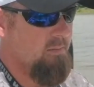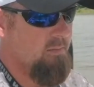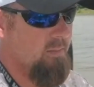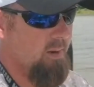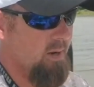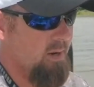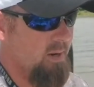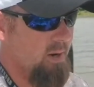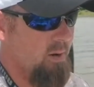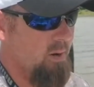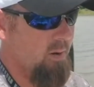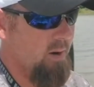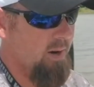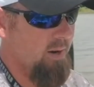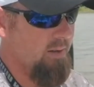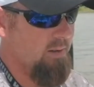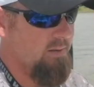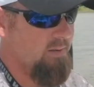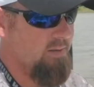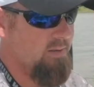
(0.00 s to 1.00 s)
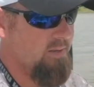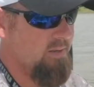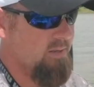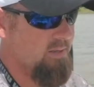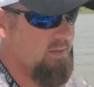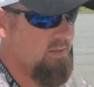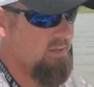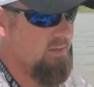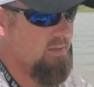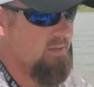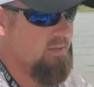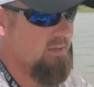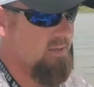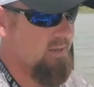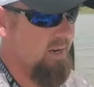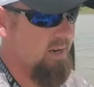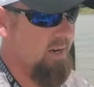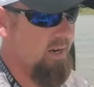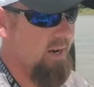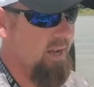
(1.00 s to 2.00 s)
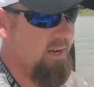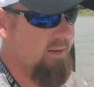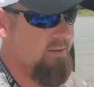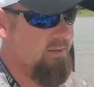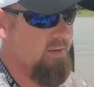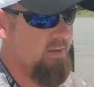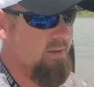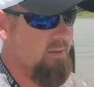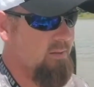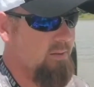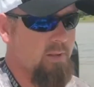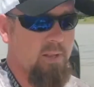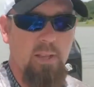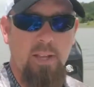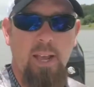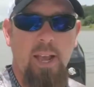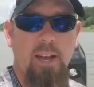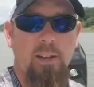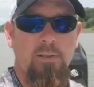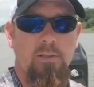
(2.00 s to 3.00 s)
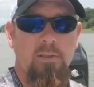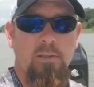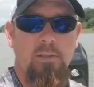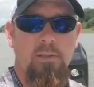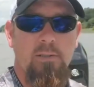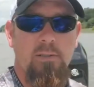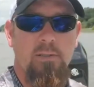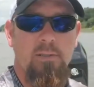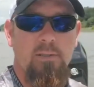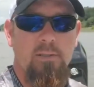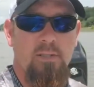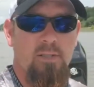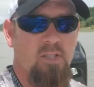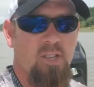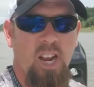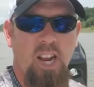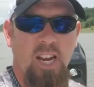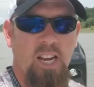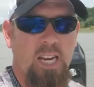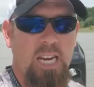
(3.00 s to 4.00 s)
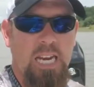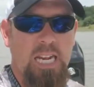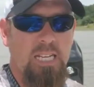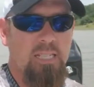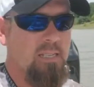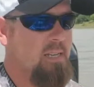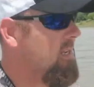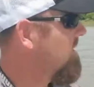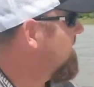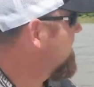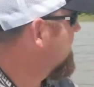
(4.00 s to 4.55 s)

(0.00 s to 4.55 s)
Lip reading: my co-angler's just kind of lounging on one of the couches. She's taking it easy.